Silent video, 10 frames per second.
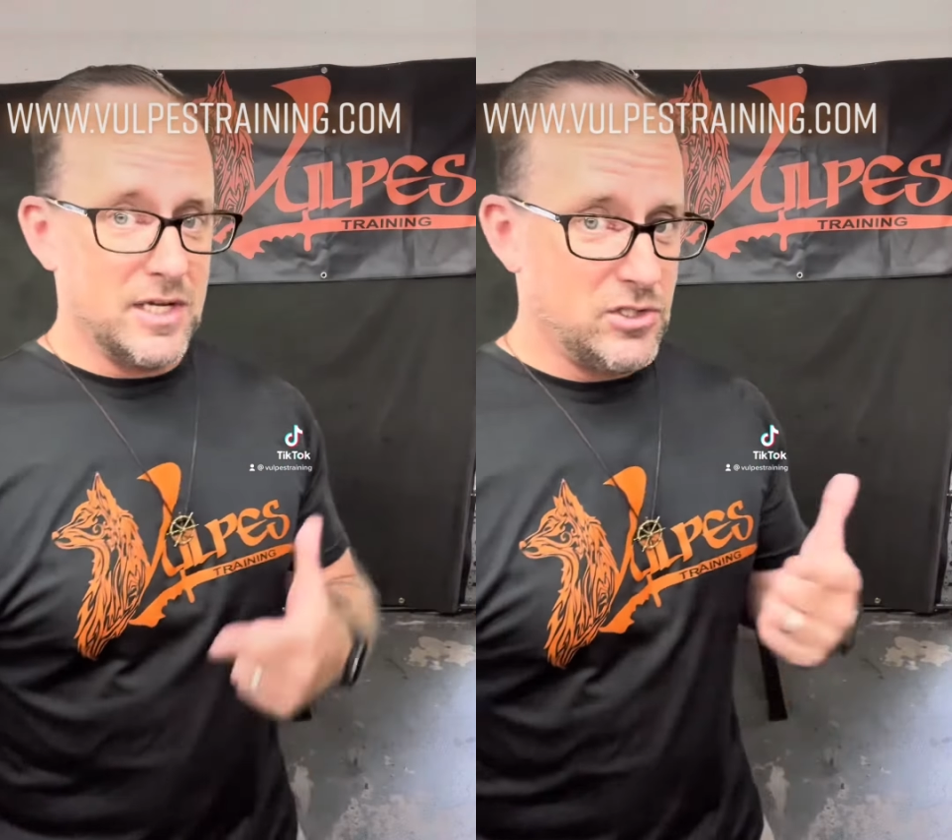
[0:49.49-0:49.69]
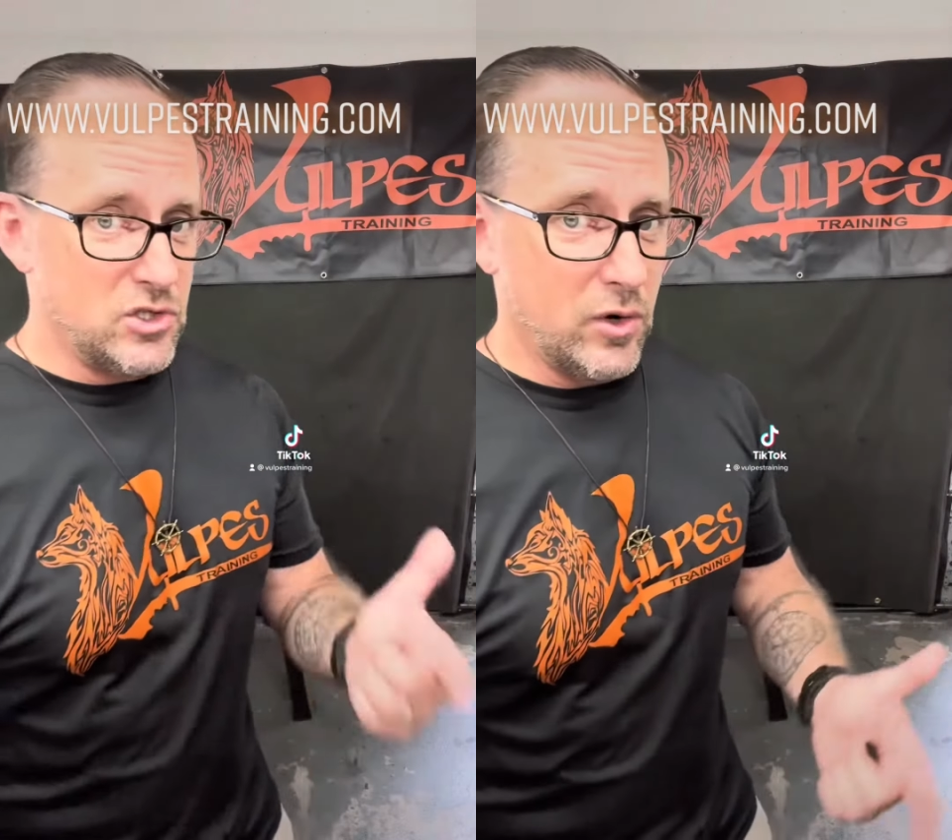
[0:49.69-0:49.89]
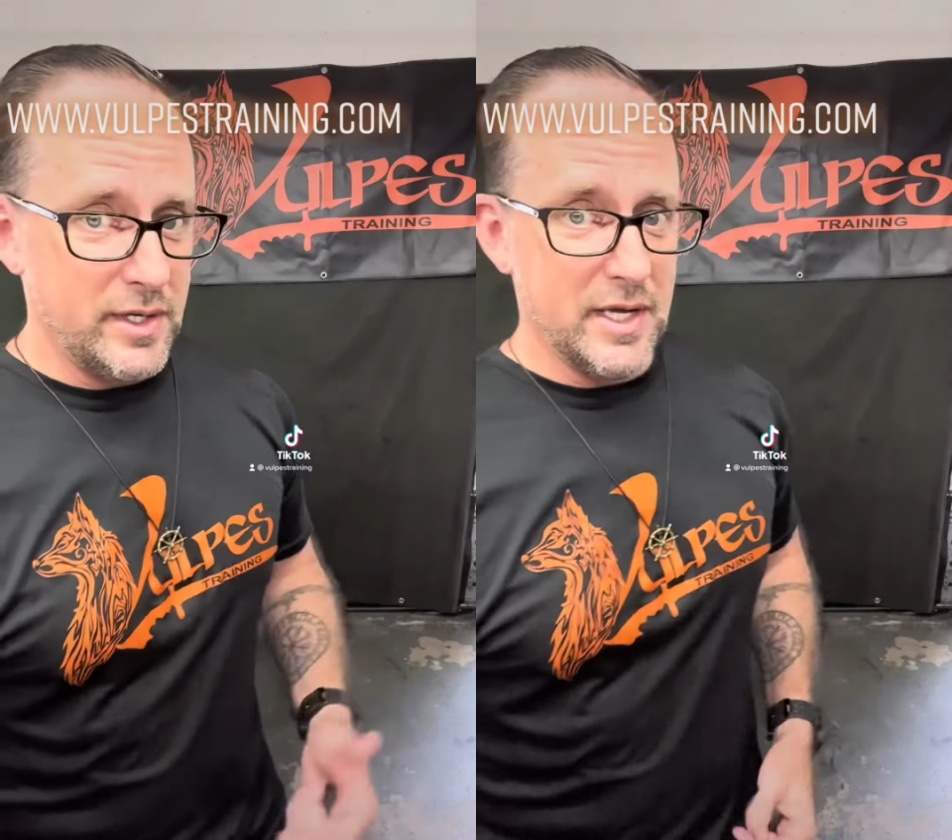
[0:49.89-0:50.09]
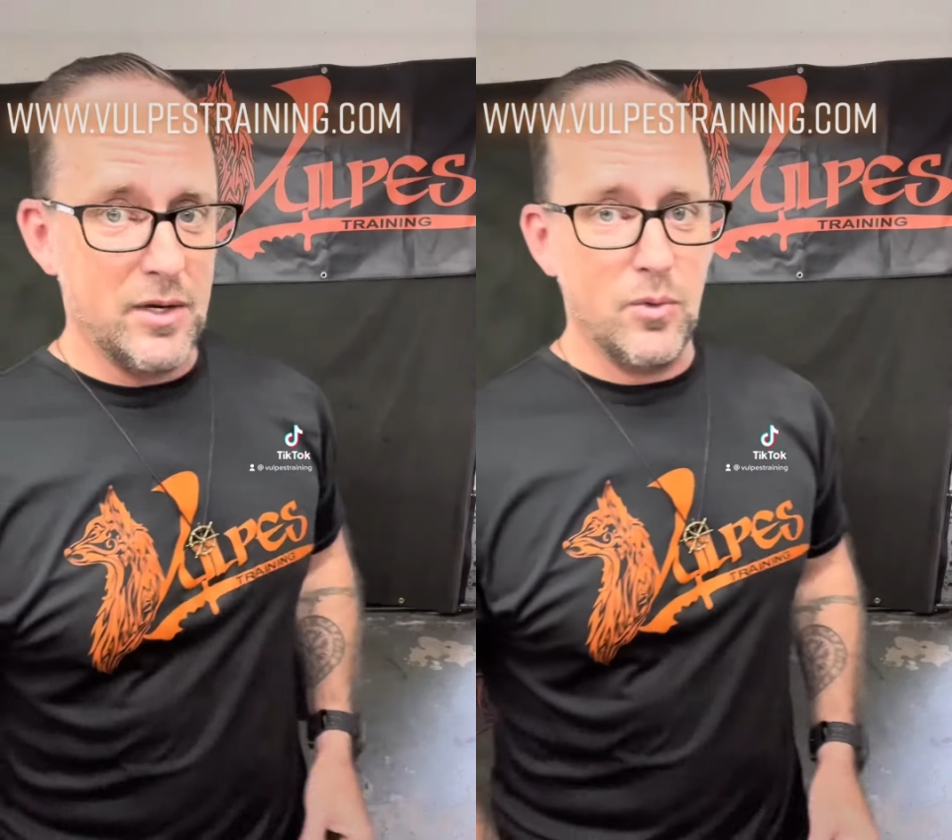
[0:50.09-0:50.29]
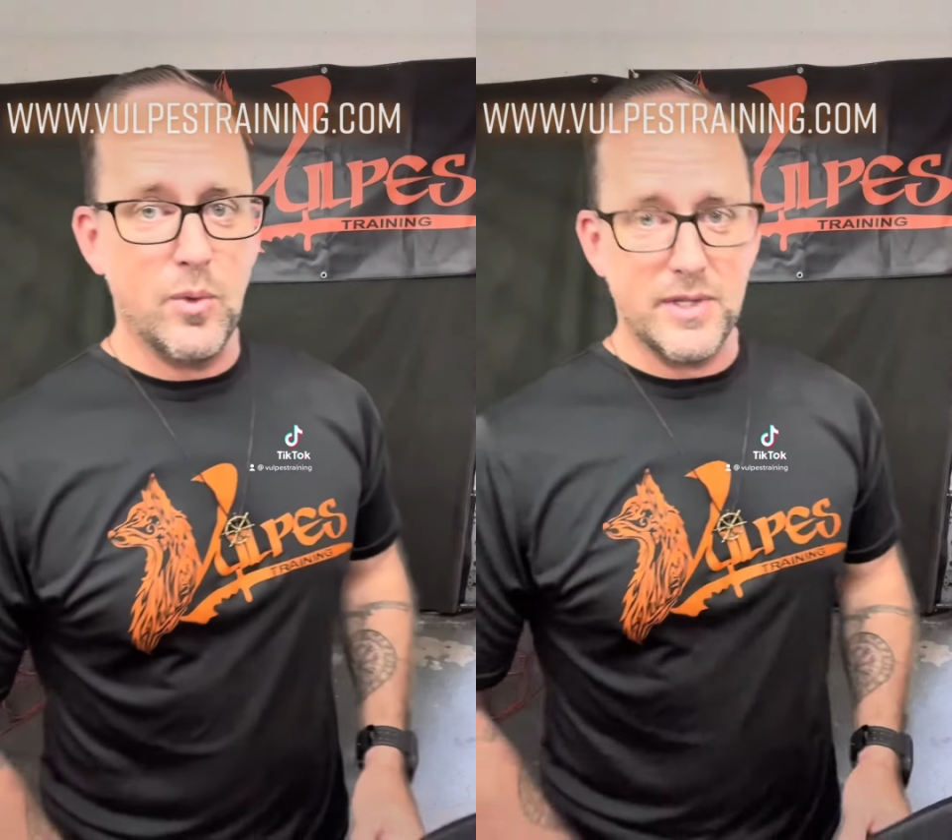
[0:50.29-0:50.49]
joined
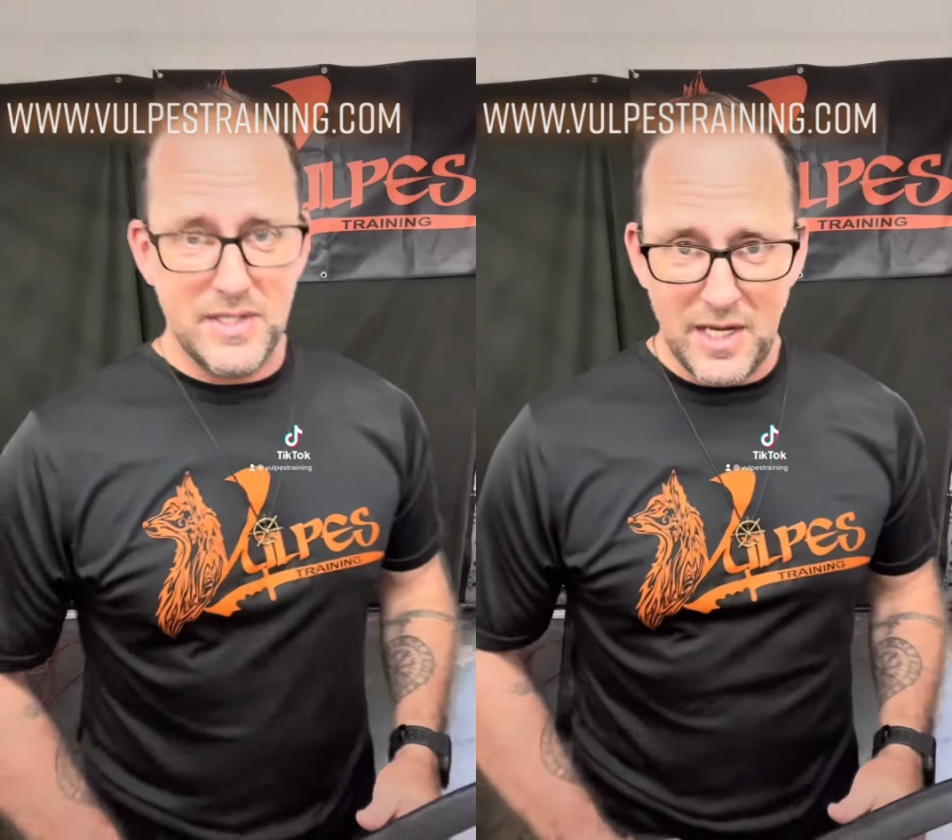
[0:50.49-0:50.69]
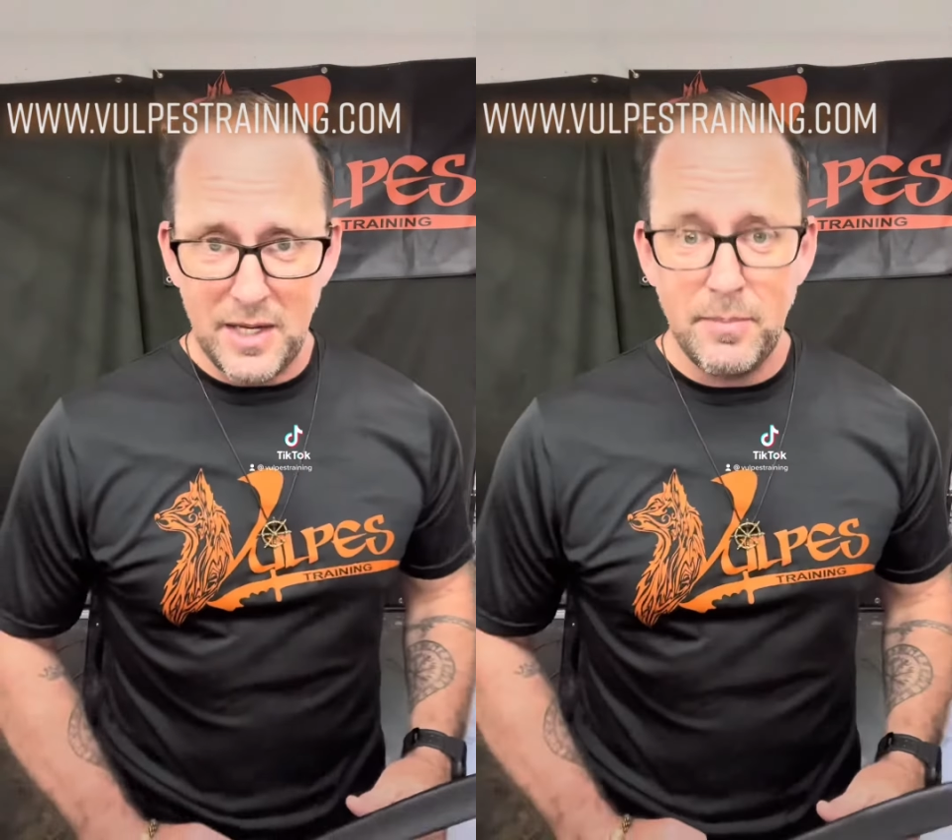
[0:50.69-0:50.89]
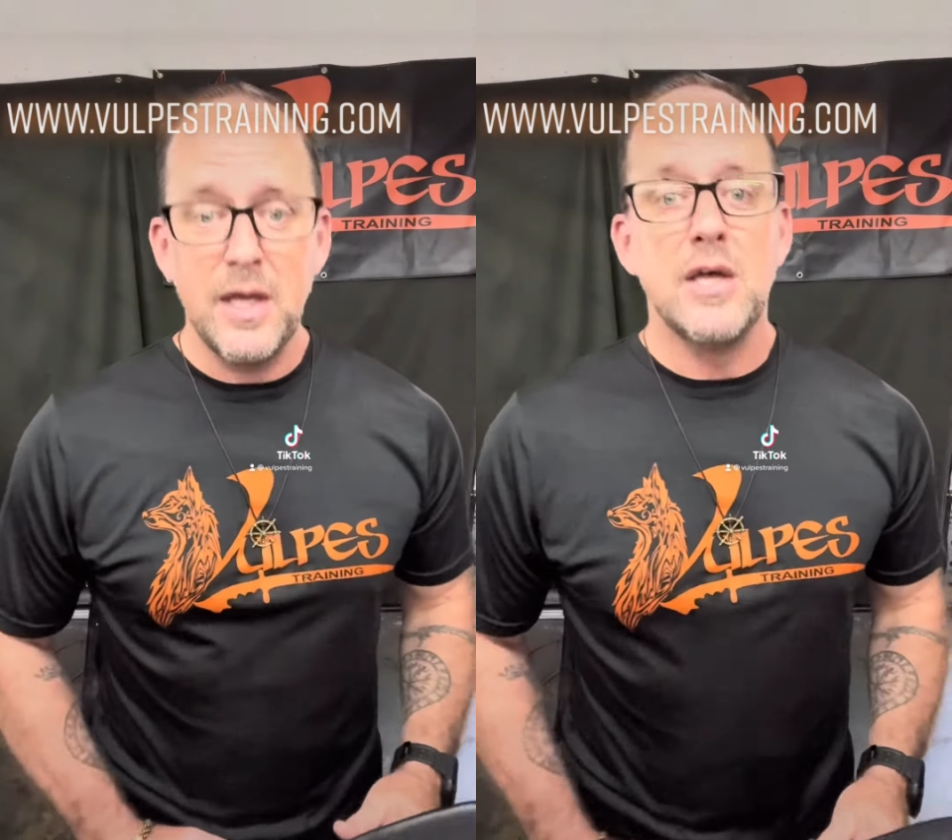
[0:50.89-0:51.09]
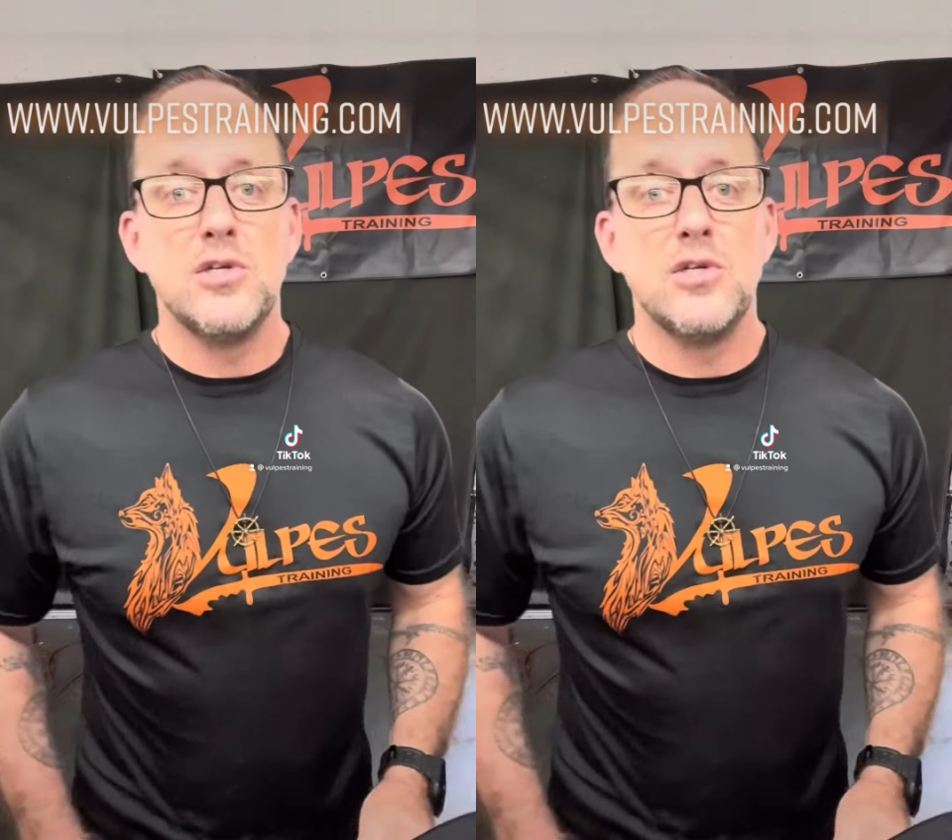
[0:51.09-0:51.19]
in with the team